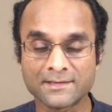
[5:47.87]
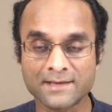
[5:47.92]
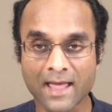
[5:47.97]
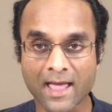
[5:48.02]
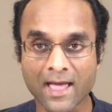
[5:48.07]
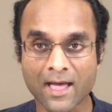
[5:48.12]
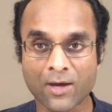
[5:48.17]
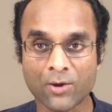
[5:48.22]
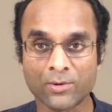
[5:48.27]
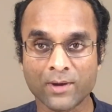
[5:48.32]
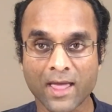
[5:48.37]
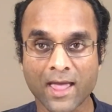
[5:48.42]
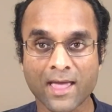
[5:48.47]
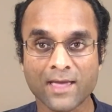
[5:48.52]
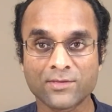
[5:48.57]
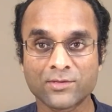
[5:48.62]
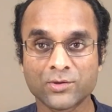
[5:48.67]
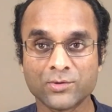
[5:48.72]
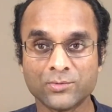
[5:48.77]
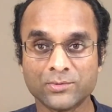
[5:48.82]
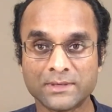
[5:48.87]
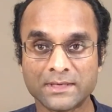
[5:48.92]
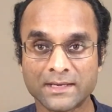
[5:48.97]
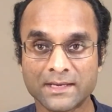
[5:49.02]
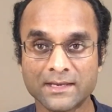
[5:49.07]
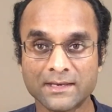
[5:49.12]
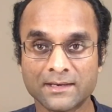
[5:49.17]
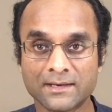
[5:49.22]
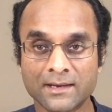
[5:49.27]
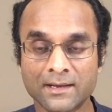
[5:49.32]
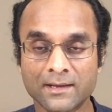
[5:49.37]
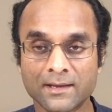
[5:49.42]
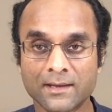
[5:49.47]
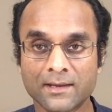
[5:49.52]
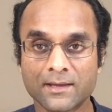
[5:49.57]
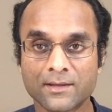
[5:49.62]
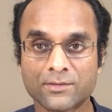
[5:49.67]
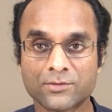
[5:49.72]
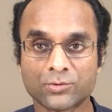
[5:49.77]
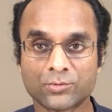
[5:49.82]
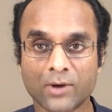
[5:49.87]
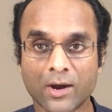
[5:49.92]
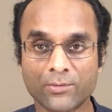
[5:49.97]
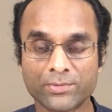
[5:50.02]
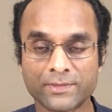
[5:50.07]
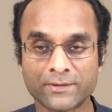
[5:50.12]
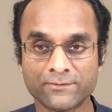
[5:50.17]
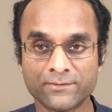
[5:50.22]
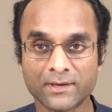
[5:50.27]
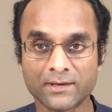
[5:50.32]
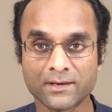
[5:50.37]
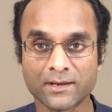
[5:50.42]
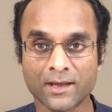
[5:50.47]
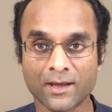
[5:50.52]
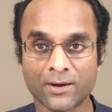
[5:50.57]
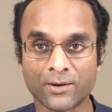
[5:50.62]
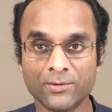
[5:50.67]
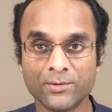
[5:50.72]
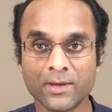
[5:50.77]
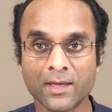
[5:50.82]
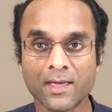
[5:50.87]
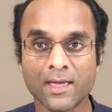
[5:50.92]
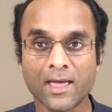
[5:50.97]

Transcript: down as you need throughout the video.